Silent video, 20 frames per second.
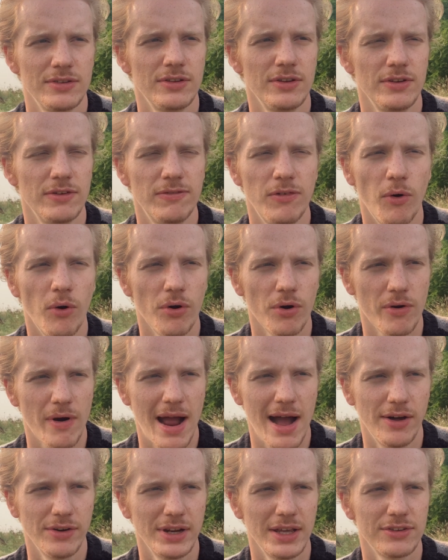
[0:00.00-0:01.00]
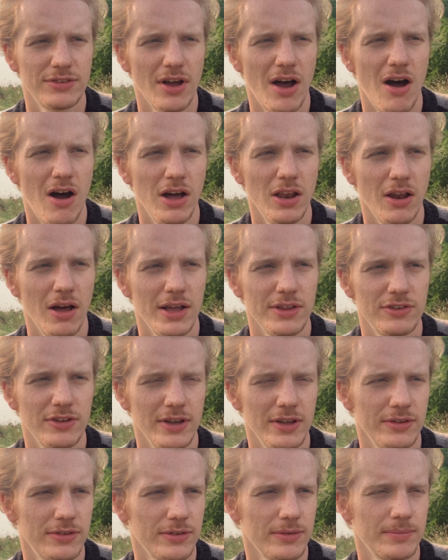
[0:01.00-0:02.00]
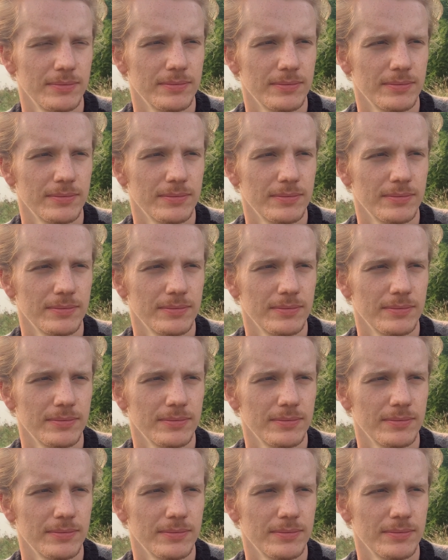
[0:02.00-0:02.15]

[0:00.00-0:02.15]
to foreground it, to highlight it.